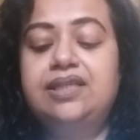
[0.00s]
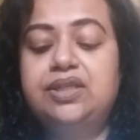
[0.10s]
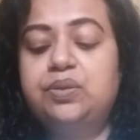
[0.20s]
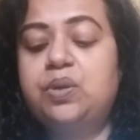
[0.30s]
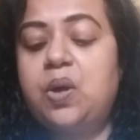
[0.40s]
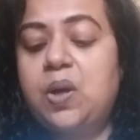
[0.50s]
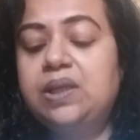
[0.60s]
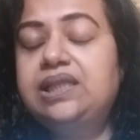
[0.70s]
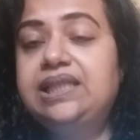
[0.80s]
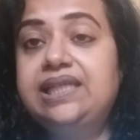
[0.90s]
So
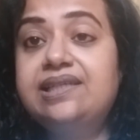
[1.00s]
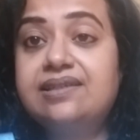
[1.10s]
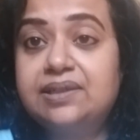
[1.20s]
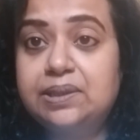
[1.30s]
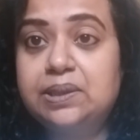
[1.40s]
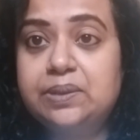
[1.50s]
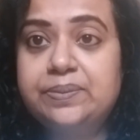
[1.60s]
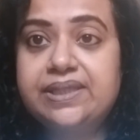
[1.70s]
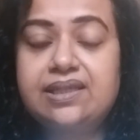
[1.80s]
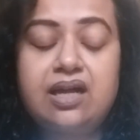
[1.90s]
all these
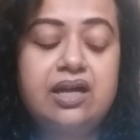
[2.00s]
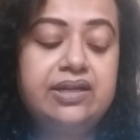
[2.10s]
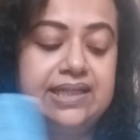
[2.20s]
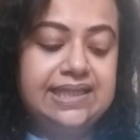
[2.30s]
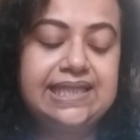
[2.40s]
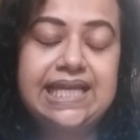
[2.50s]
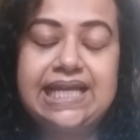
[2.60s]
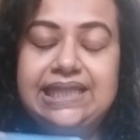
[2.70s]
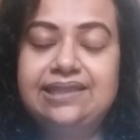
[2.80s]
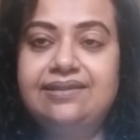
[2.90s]
herbs are
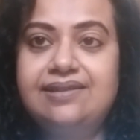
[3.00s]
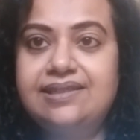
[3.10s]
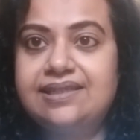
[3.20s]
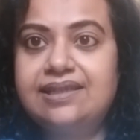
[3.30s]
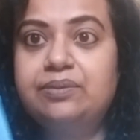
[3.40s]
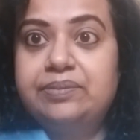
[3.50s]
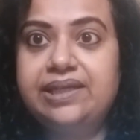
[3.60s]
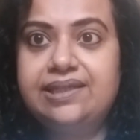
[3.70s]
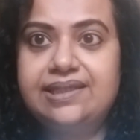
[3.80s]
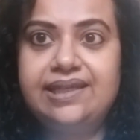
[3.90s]
inside this
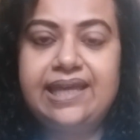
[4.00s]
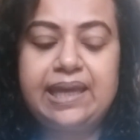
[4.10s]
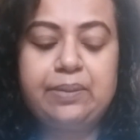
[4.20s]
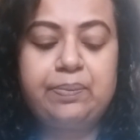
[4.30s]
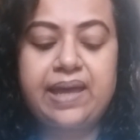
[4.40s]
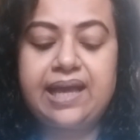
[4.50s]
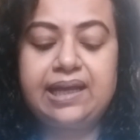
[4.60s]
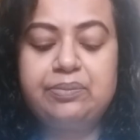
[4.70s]
amazing hair pack.